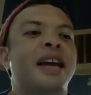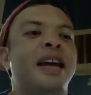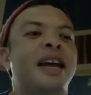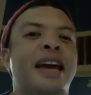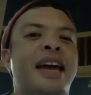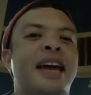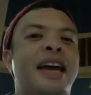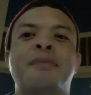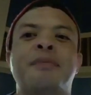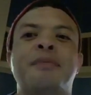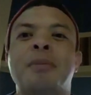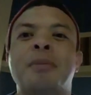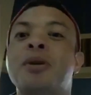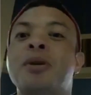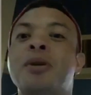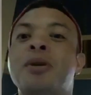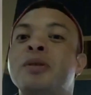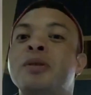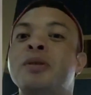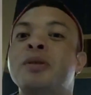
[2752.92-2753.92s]
And Bobby Ho
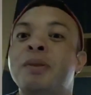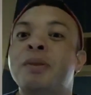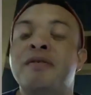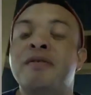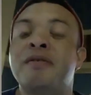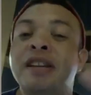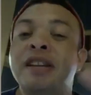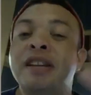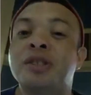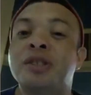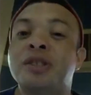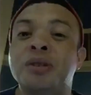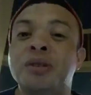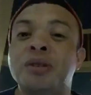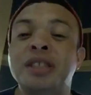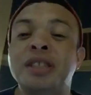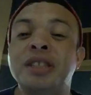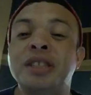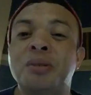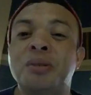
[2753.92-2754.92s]
was being fake to
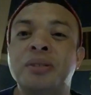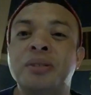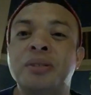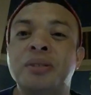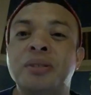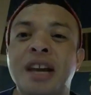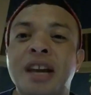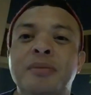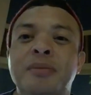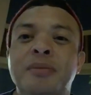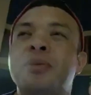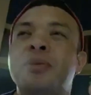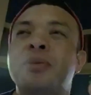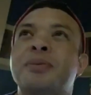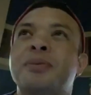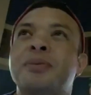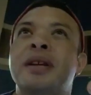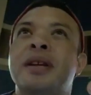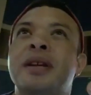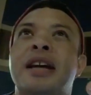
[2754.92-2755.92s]
Georgine the whole time.
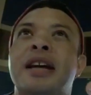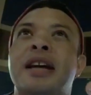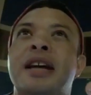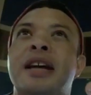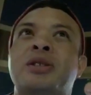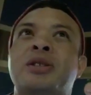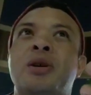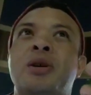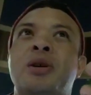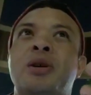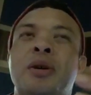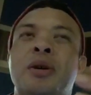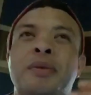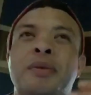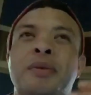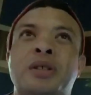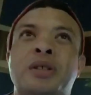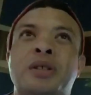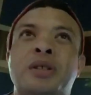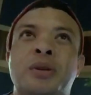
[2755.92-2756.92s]
And so it
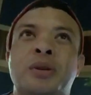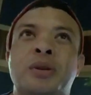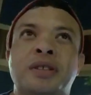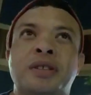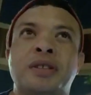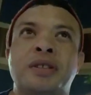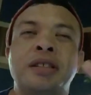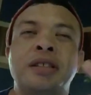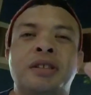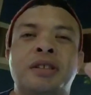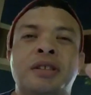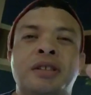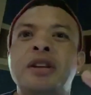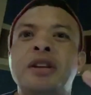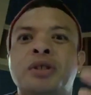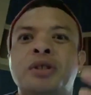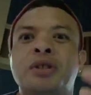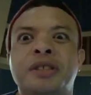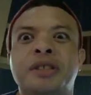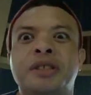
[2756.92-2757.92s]
was sort of stunning to her. And, you know,
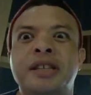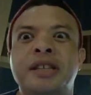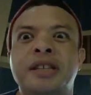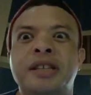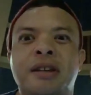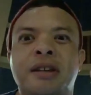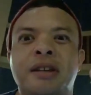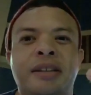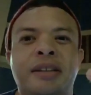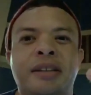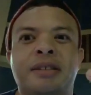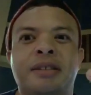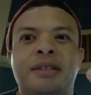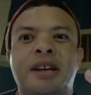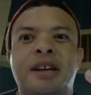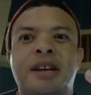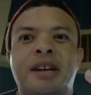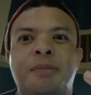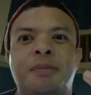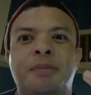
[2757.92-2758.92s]
Georgine's not, like, the kind
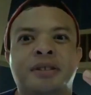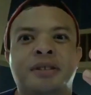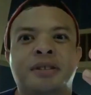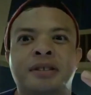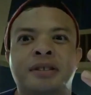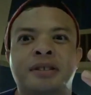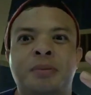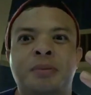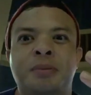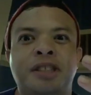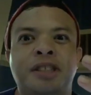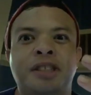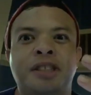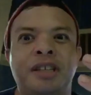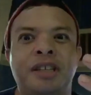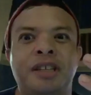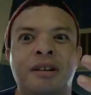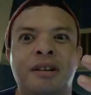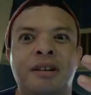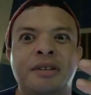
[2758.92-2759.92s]
of person to be cheated
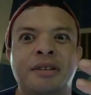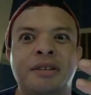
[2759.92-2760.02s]
on. You